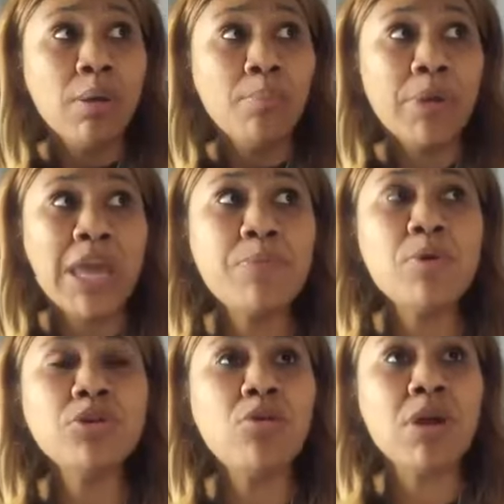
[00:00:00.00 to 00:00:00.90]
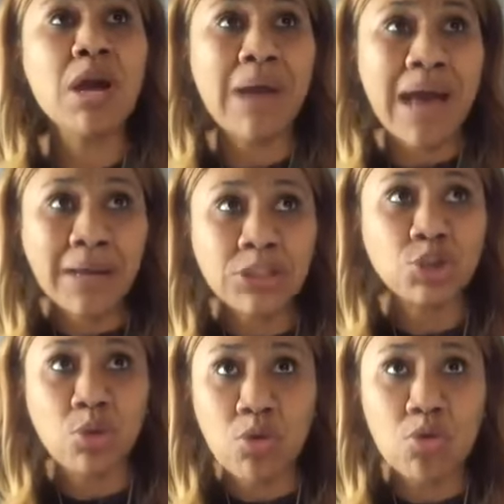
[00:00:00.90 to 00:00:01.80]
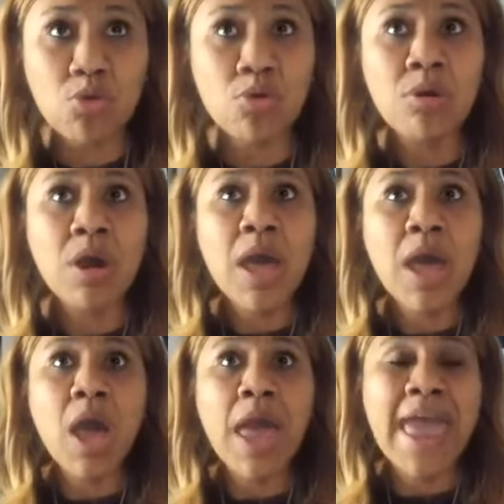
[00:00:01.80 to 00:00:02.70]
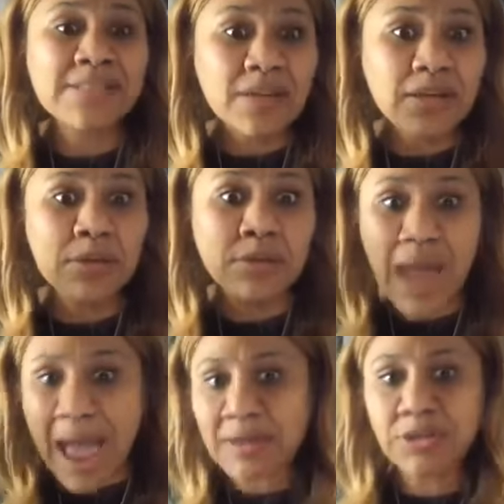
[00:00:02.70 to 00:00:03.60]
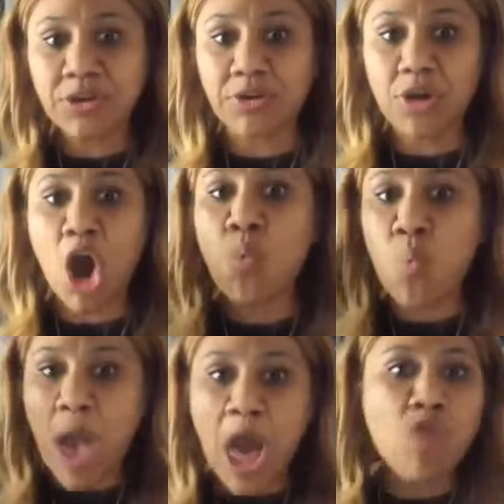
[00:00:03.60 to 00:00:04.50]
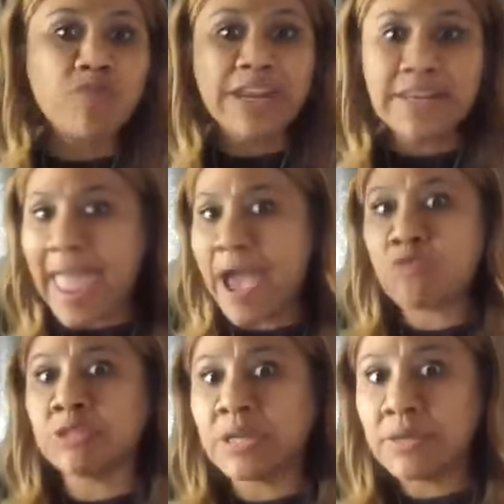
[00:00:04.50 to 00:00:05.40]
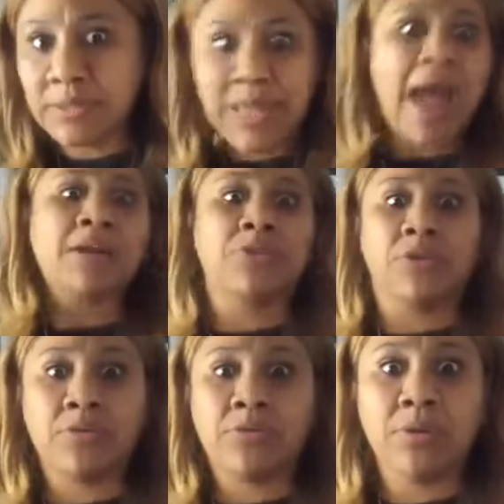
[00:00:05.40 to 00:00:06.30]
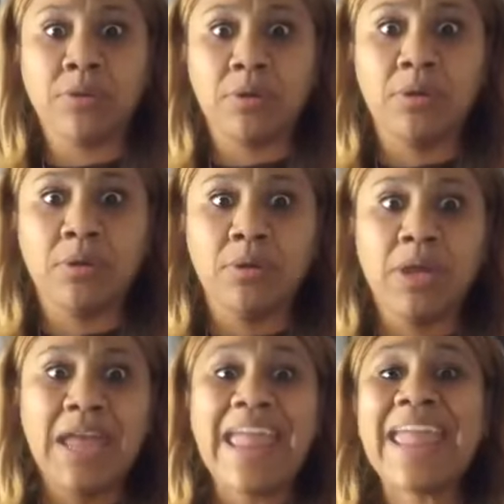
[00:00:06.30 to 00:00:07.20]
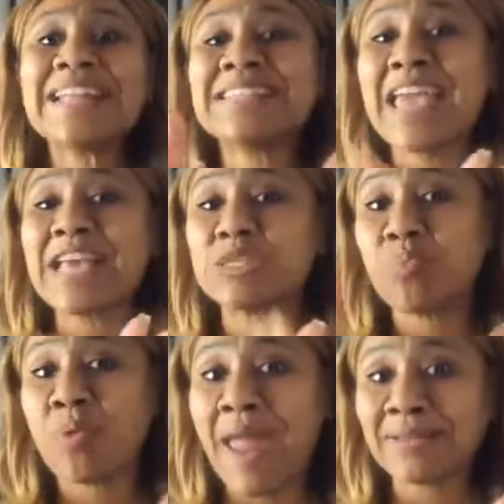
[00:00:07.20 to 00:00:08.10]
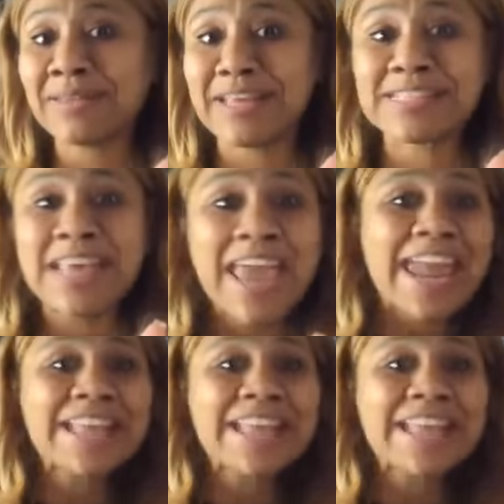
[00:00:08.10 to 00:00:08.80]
people don't come out of school as a doctor, a well-renowned doctor. It takes practice. It